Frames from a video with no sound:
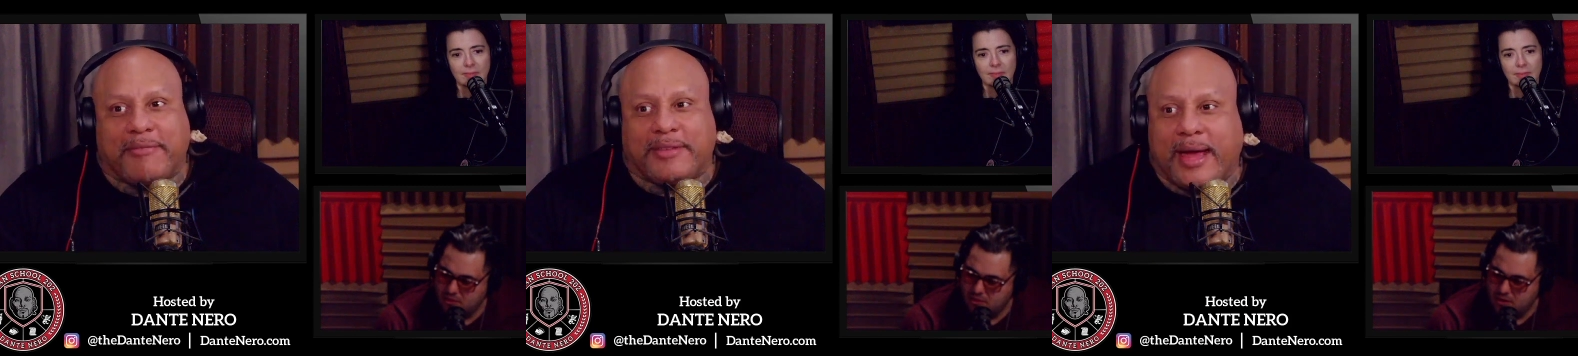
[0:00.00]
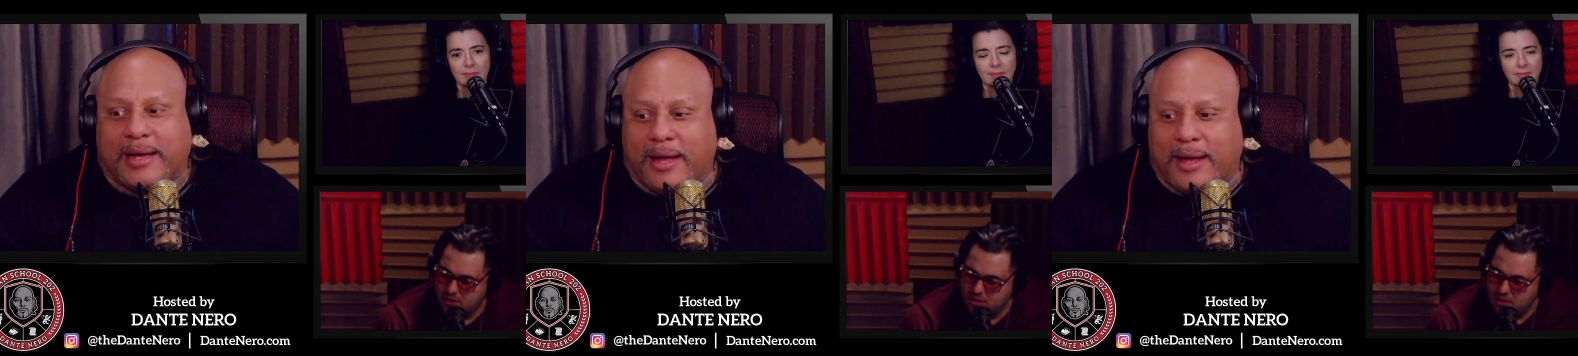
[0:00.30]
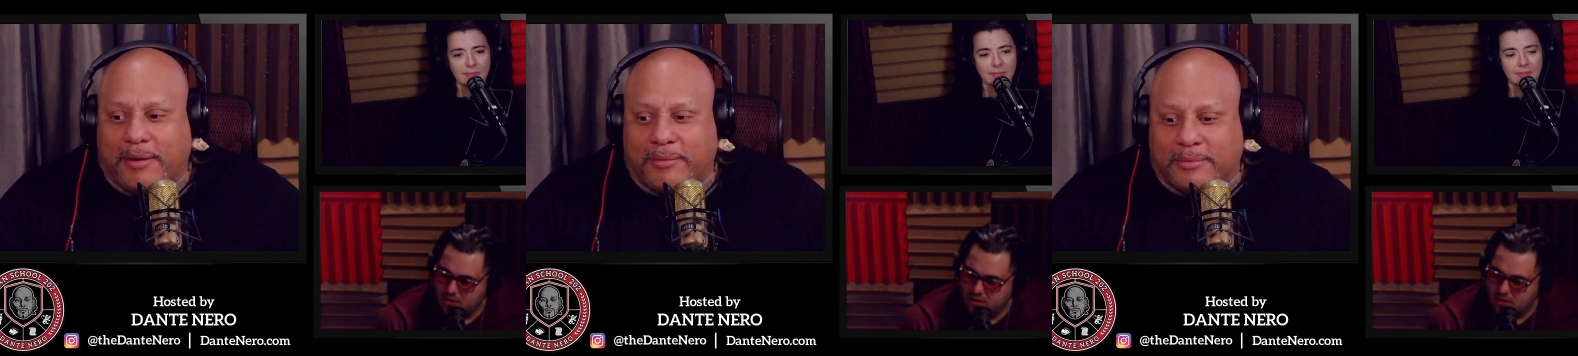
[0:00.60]
Speaker 1: like
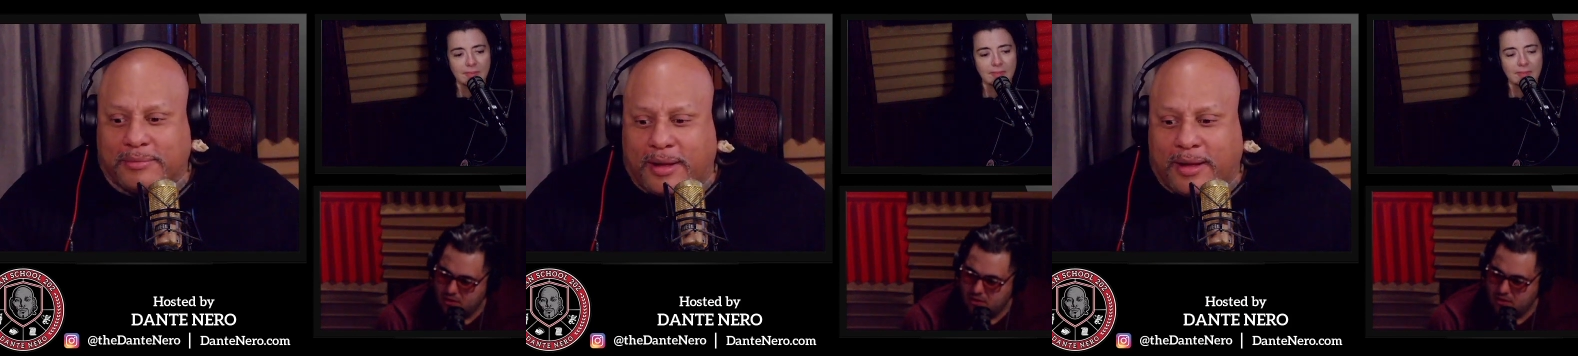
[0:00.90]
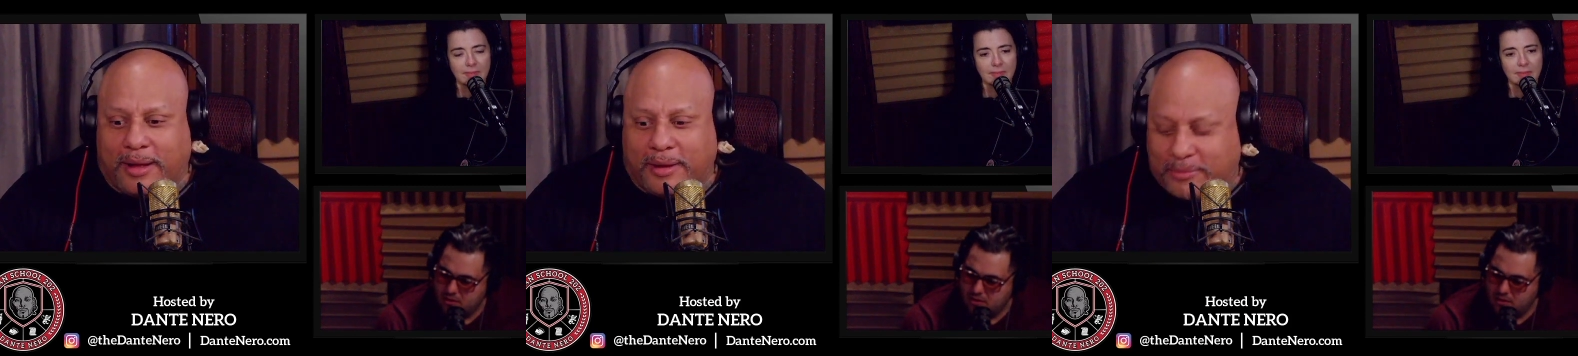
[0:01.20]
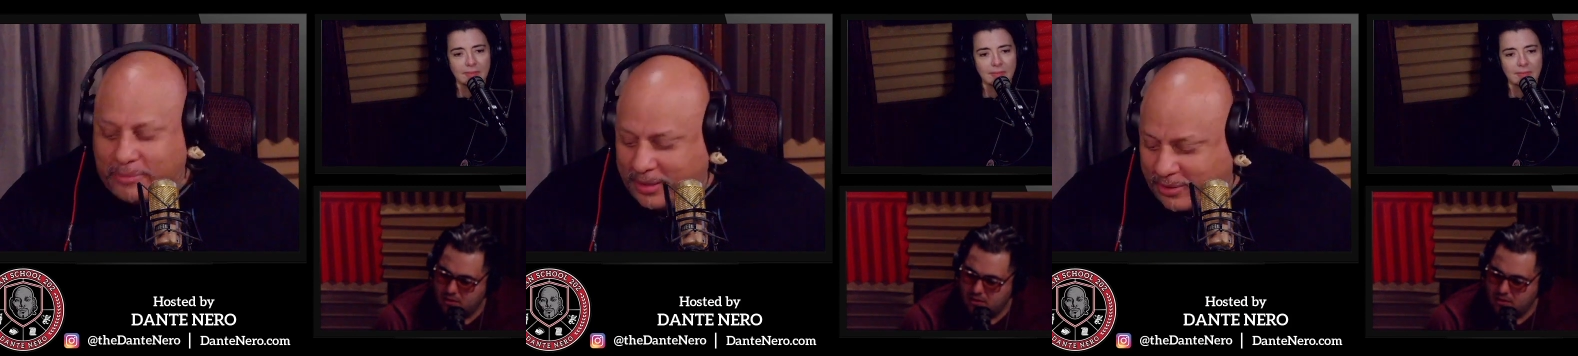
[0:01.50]
a uh,
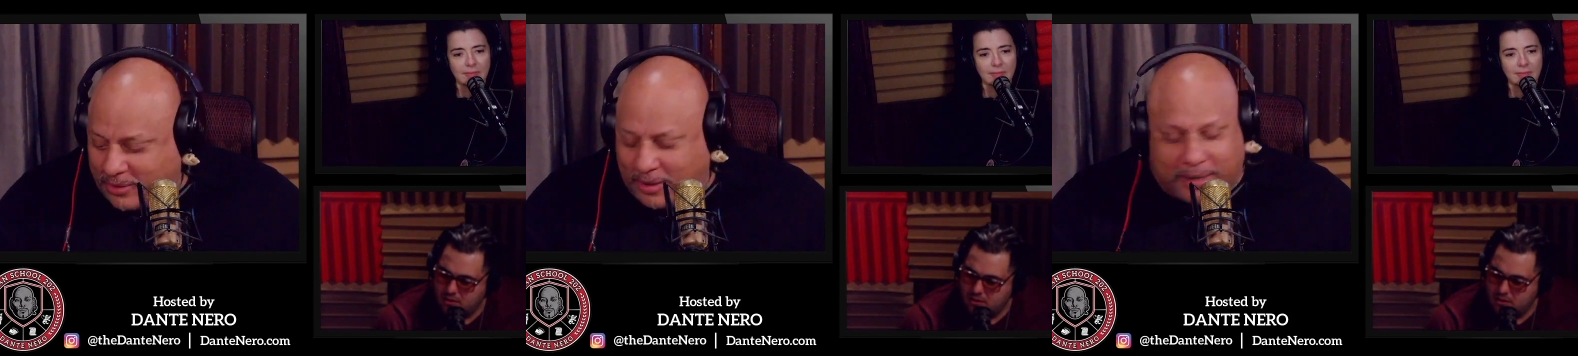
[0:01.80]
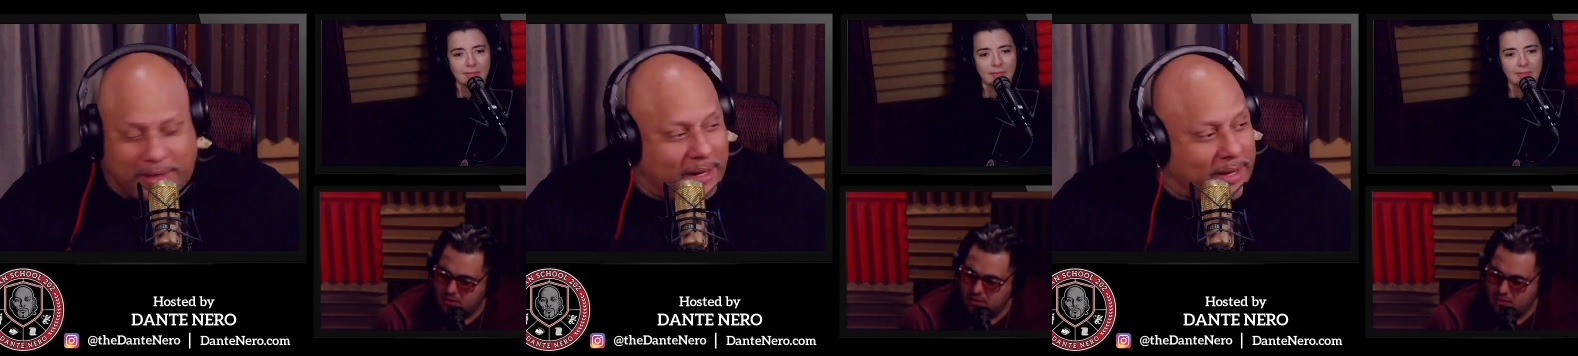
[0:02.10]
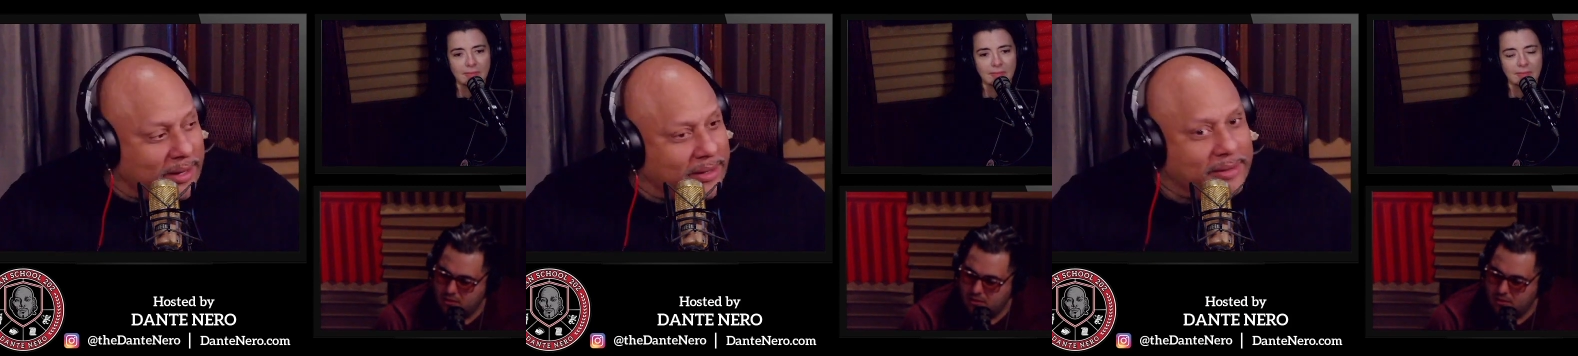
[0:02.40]
what do you call it?
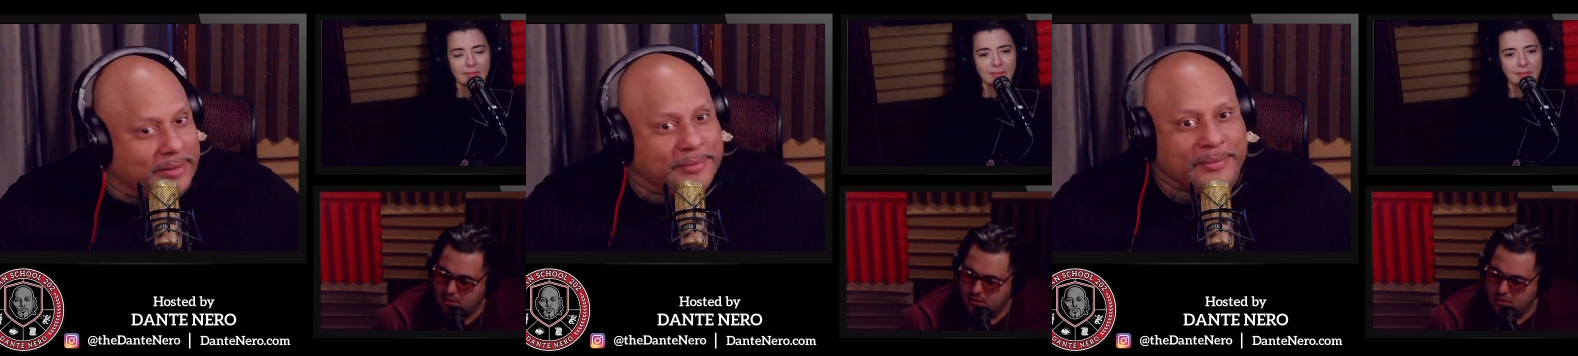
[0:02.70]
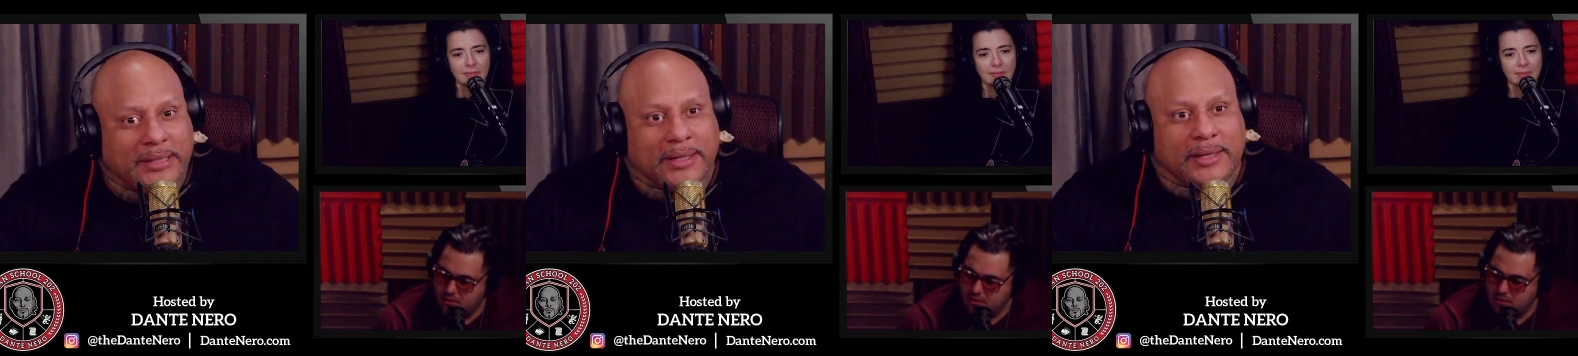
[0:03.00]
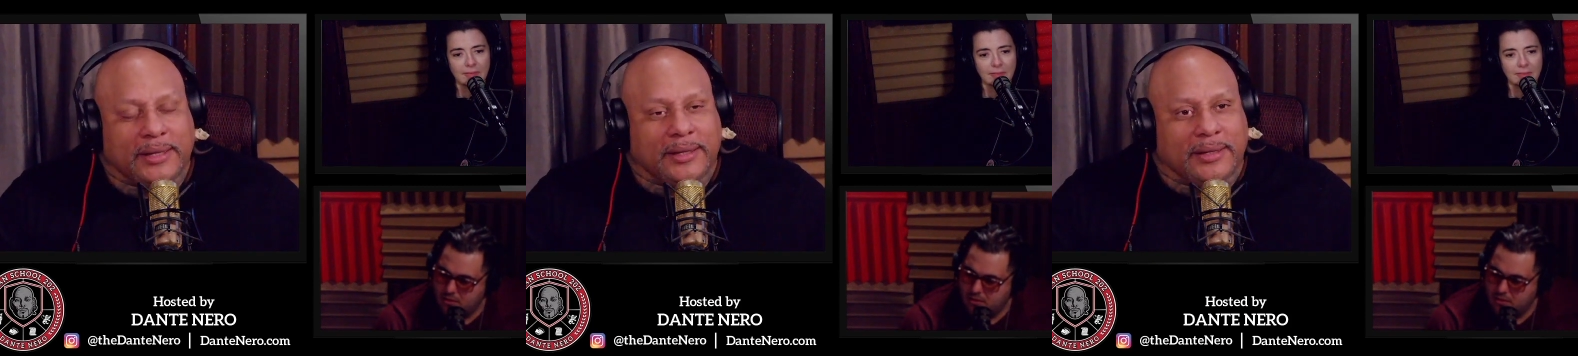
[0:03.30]
Uh,
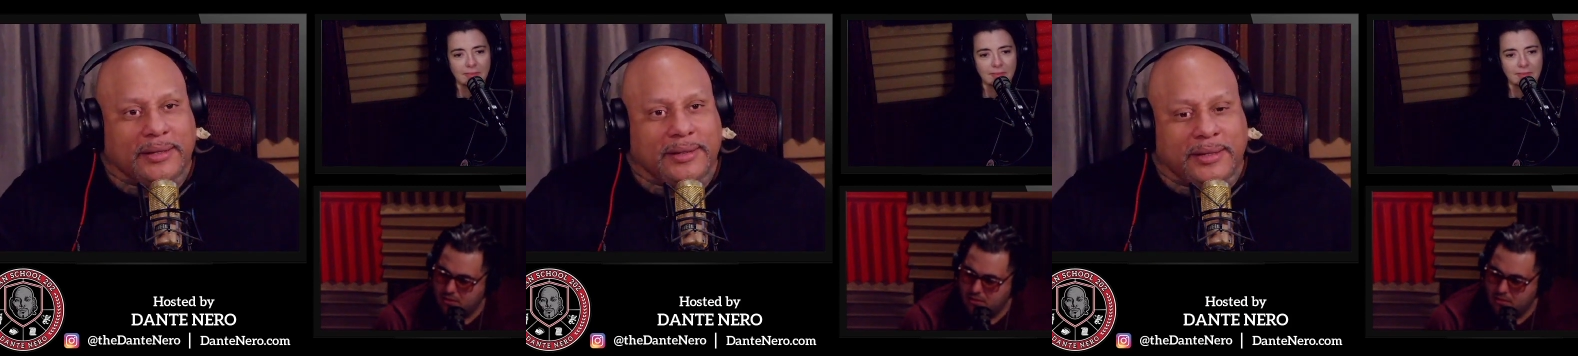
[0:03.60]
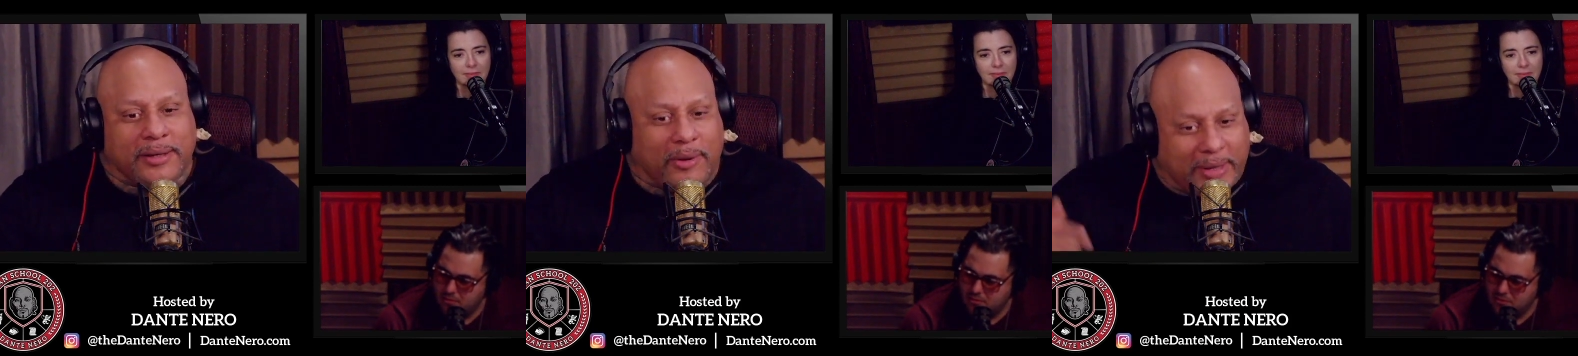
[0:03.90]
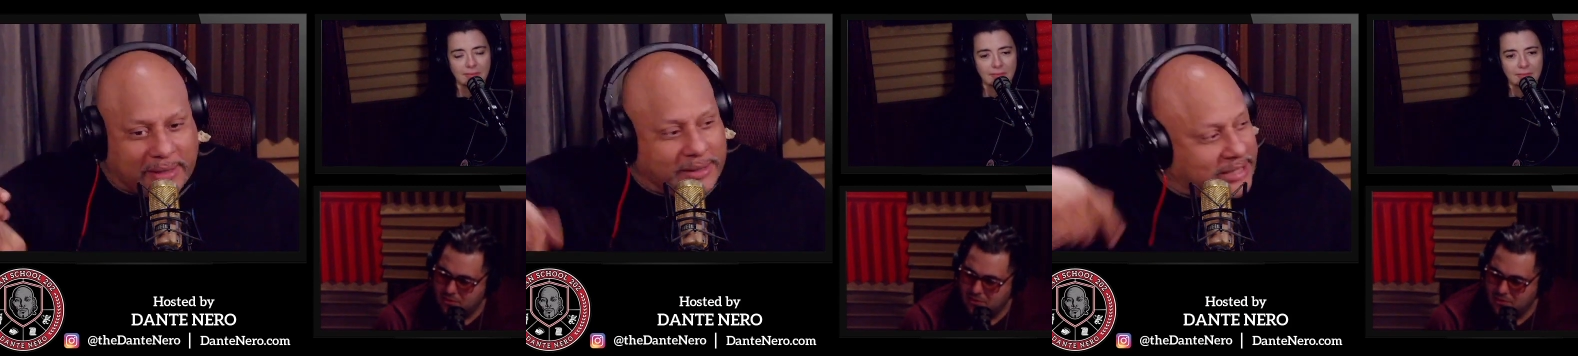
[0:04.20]
you know,
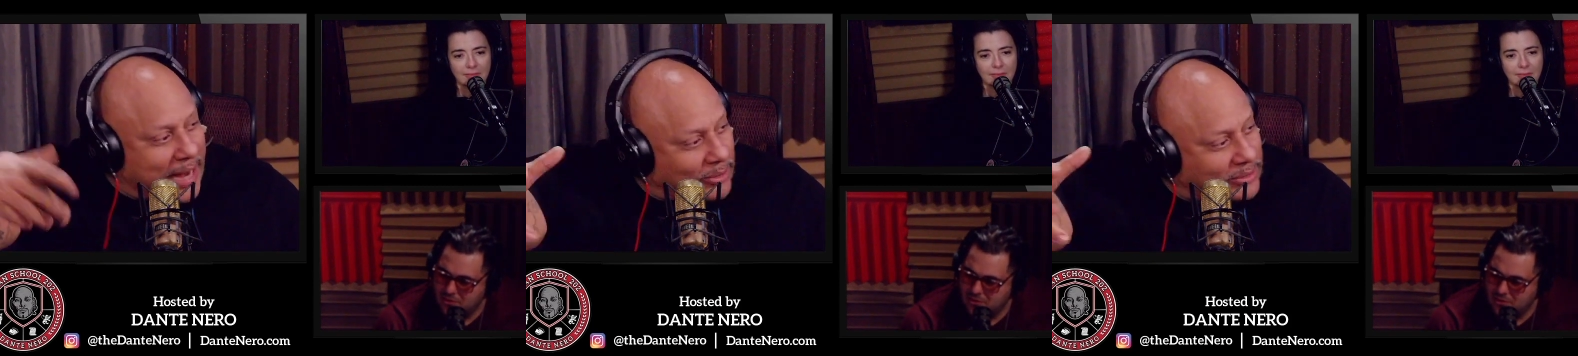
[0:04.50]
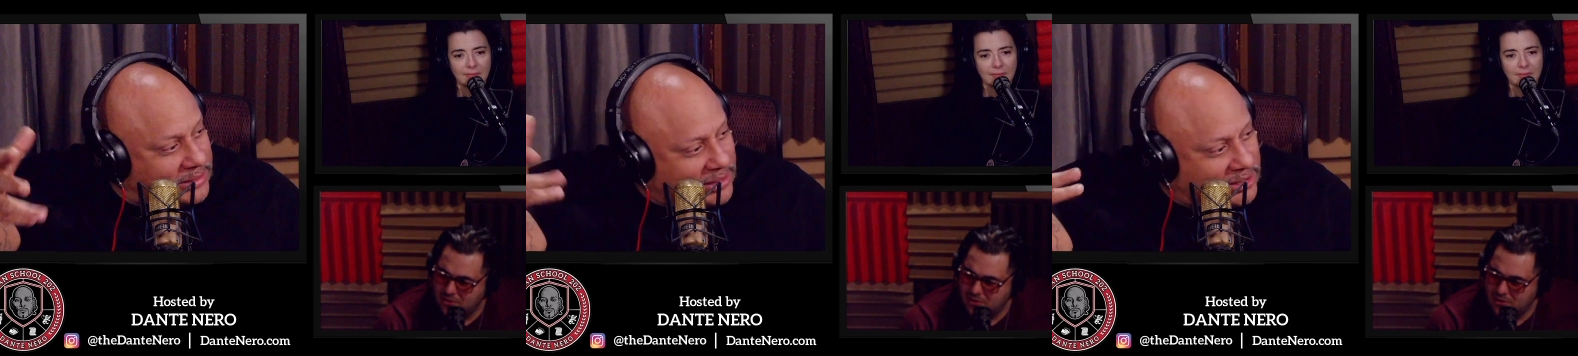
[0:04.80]
where they joust and